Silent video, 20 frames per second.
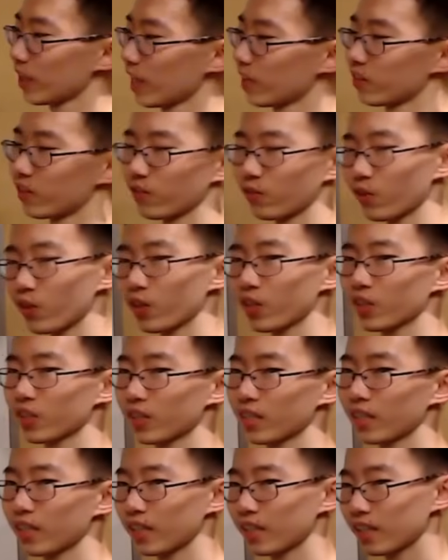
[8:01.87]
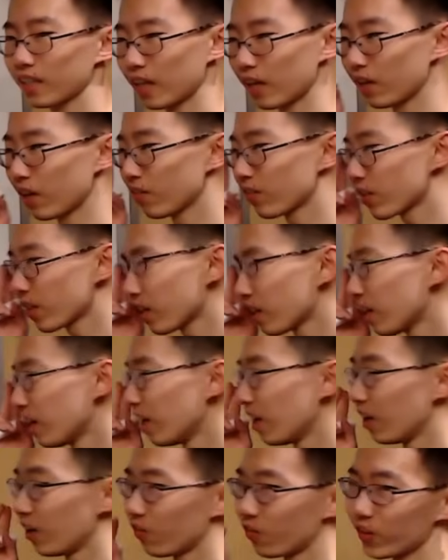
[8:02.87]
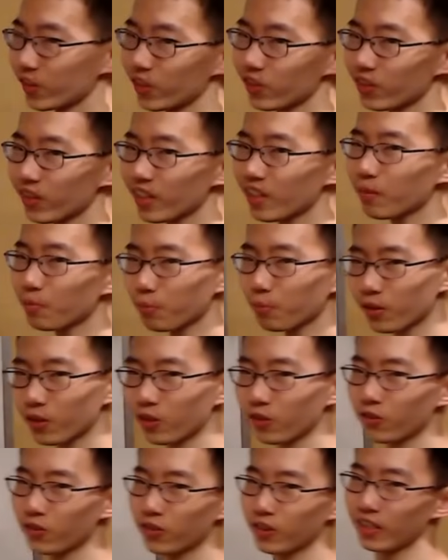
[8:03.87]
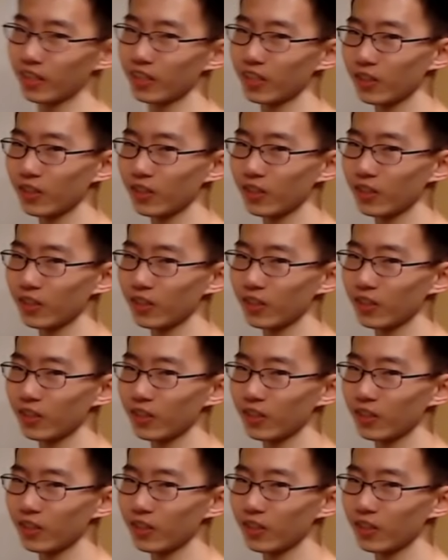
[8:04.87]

how it works. However, when you're writing proofs,